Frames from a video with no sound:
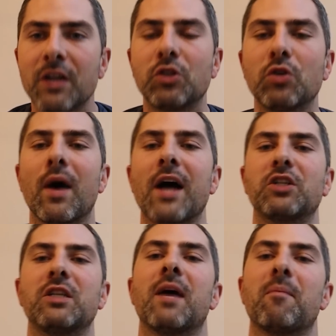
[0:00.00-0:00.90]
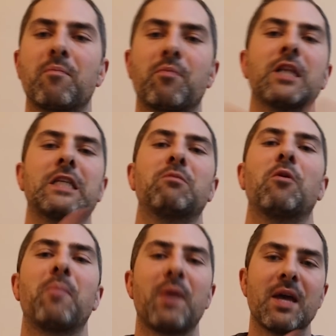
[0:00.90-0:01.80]
to actually get
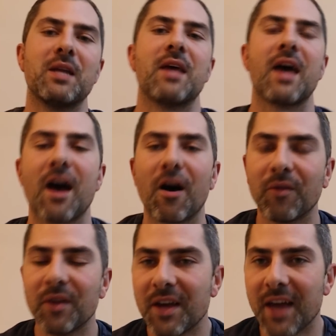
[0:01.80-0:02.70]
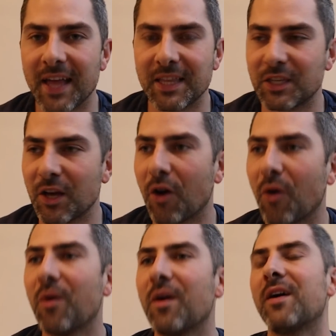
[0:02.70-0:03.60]
principal paid down. And
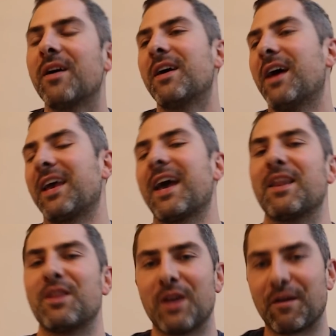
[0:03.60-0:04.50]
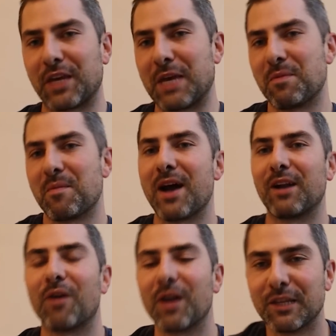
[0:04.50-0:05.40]
so again, you have to keep in mind,
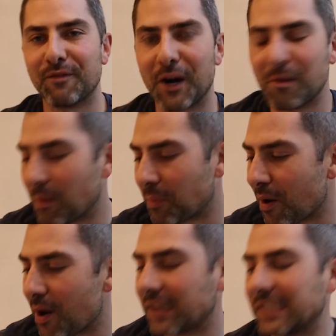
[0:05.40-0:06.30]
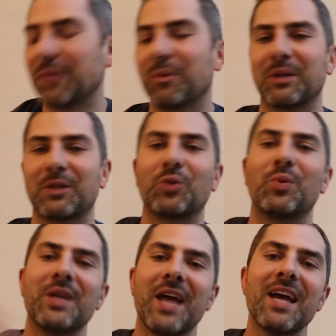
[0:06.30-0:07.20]
a lot of these variable products that were
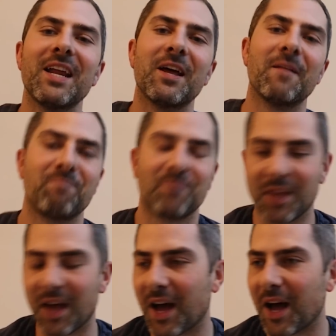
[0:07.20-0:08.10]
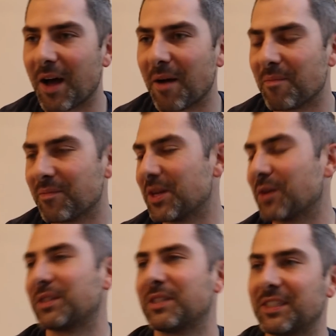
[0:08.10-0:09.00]
created, you
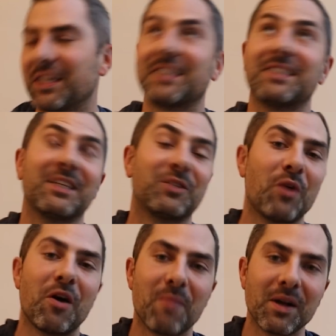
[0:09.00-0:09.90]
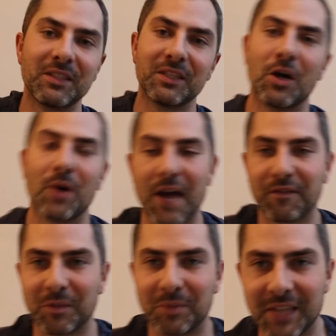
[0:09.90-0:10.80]
know, 6 to 12 months ago have
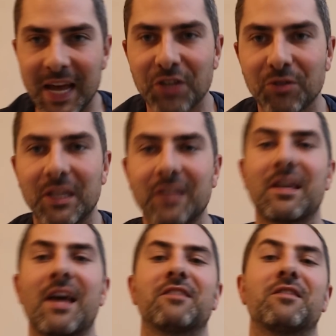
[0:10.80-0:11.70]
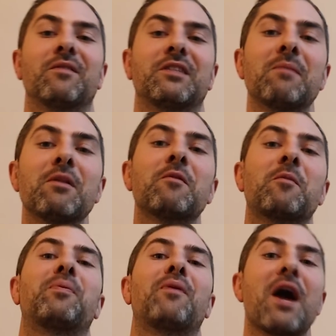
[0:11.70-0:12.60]
substantial discounts. Some of them are
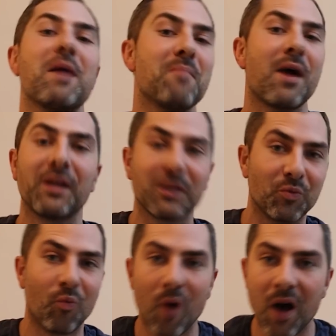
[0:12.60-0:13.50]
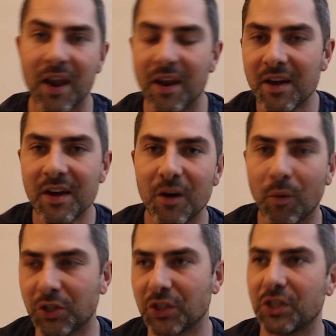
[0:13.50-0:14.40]
prime minus one,
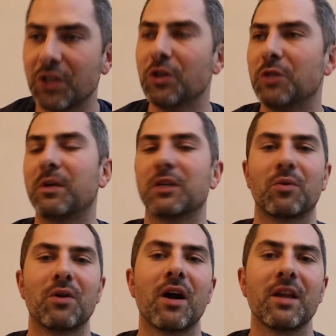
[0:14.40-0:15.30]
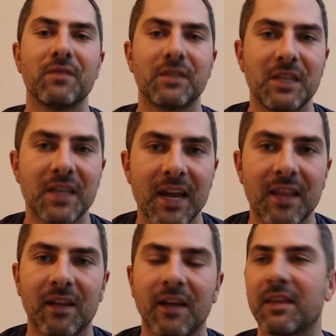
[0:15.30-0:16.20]
which is huge, because we're not even seeing
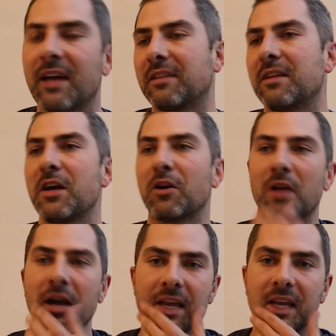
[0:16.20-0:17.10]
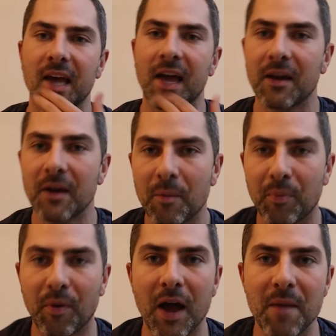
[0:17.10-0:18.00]
anything like that. Today, you're lucky to get
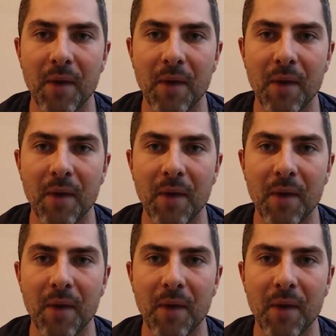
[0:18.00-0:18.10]
prime